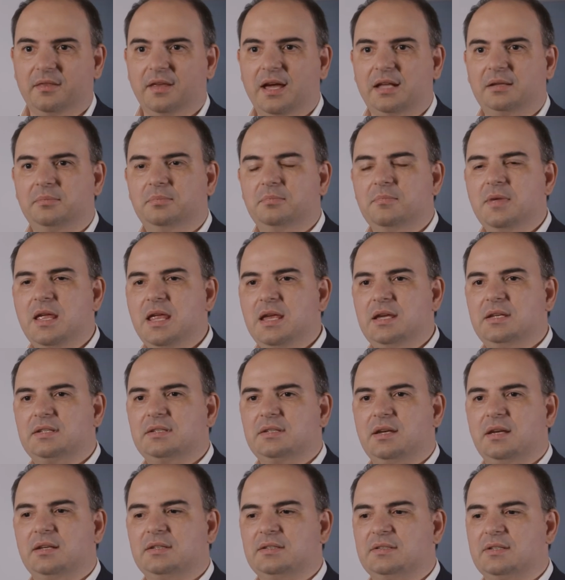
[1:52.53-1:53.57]
That
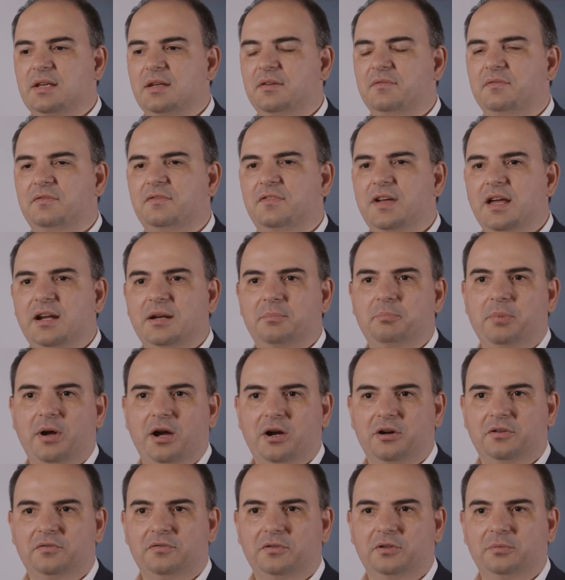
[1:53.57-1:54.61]
makes us very
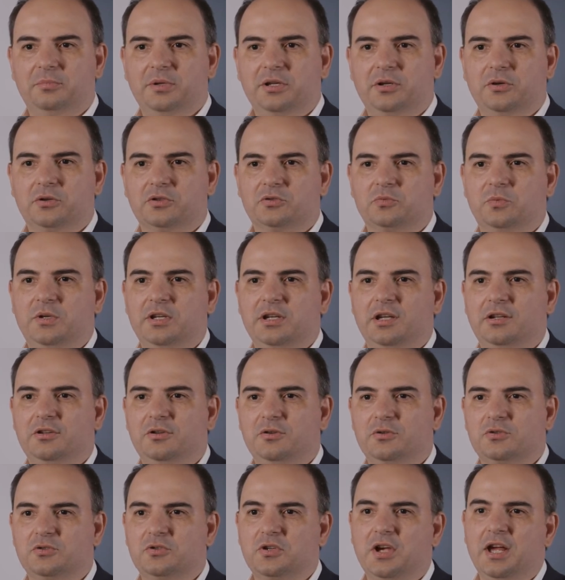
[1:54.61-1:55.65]
powerful because we can
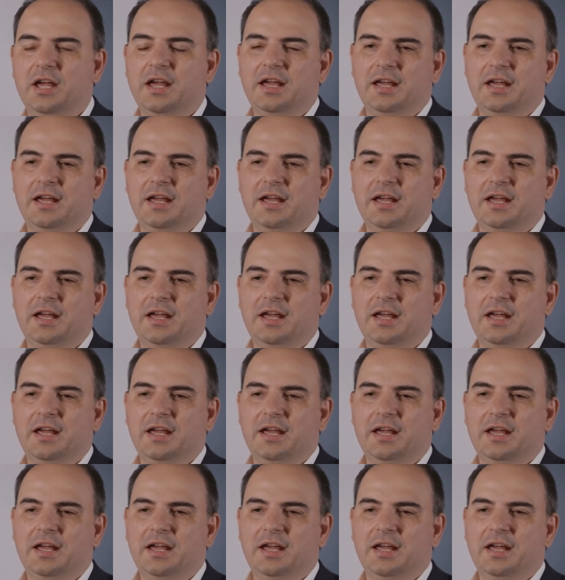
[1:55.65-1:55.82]
use